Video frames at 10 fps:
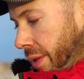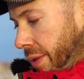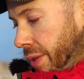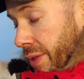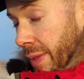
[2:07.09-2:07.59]

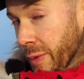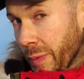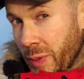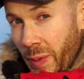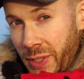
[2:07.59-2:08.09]
doesn't seem to be
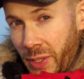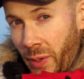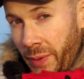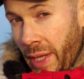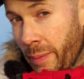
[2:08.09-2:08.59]
switching
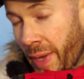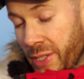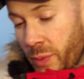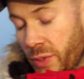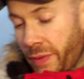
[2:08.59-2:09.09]
on. Now the
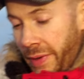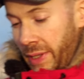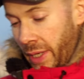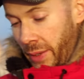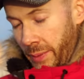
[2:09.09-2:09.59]
battery was very
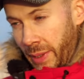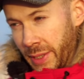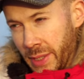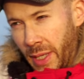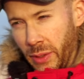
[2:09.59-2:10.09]
low.
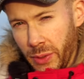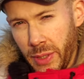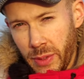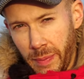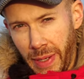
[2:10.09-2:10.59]
Last I looked it
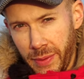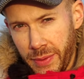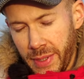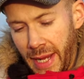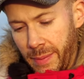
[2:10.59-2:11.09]
was about
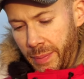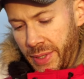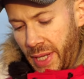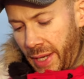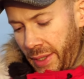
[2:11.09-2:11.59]

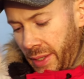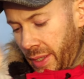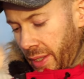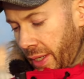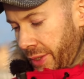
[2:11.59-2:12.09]
10%.
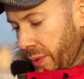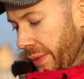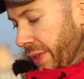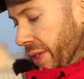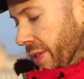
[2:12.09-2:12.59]
I do
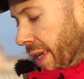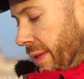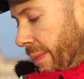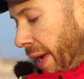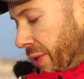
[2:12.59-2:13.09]
have the
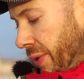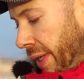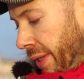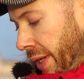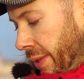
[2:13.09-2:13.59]
extended battery
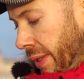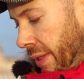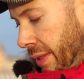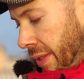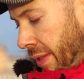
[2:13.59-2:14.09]
in though.
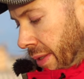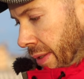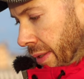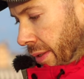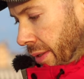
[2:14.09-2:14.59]

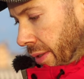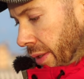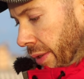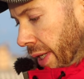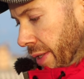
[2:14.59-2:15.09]

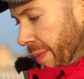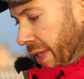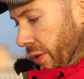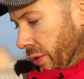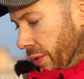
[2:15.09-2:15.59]
Okay, it's
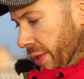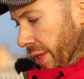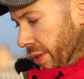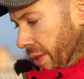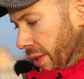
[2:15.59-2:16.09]
making
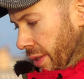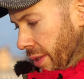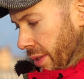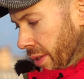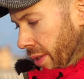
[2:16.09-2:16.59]
noises.
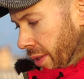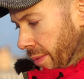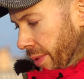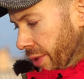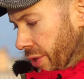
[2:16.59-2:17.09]

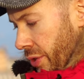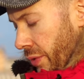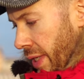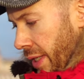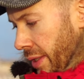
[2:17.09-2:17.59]
But the
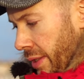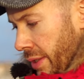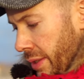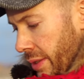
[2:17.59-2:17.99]
screen